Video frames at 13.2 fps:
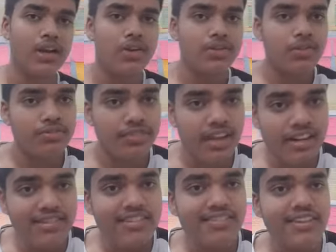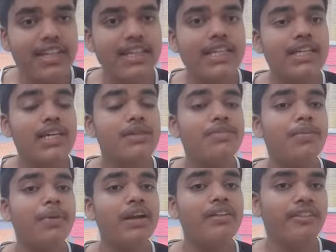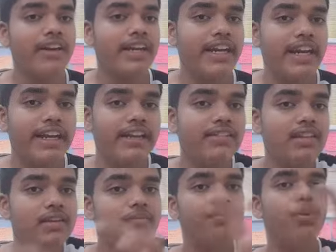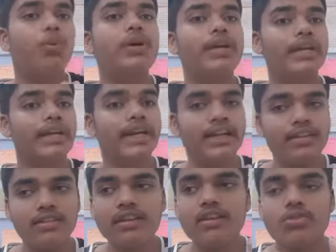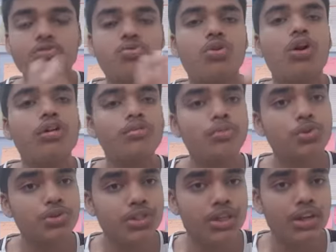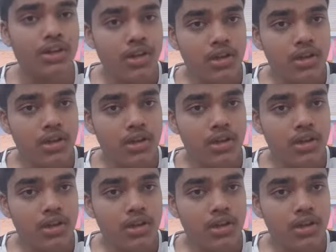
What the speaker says: So when we feel the air properly, when it isn't blowing, it is in strong motion.